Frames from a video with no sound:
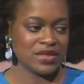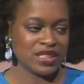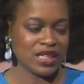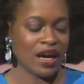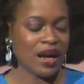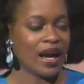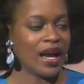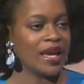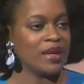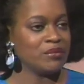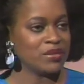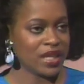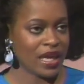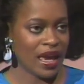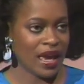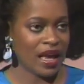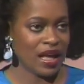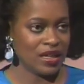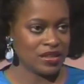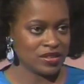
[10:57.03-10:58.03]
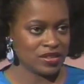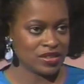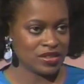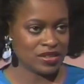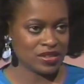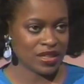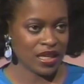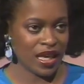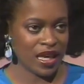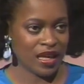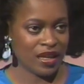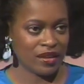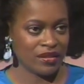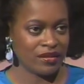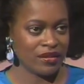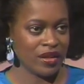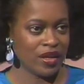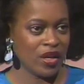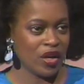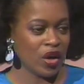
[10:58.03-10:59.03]
typecast
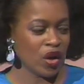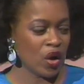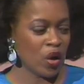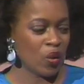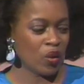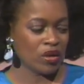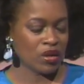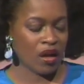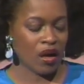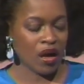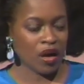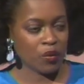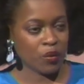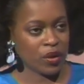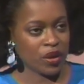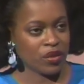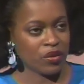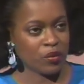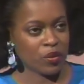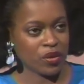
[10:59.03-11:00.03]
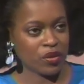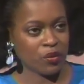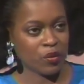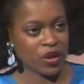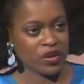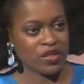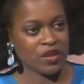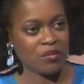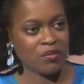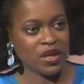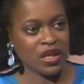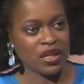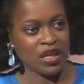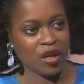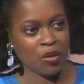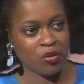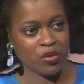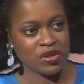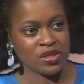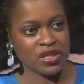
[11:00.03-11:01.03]
and go along with what the
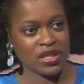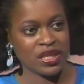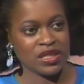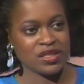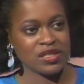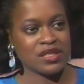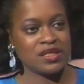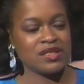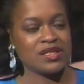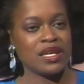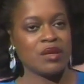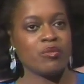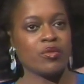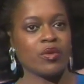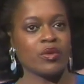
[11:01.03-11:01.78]
media presents, because they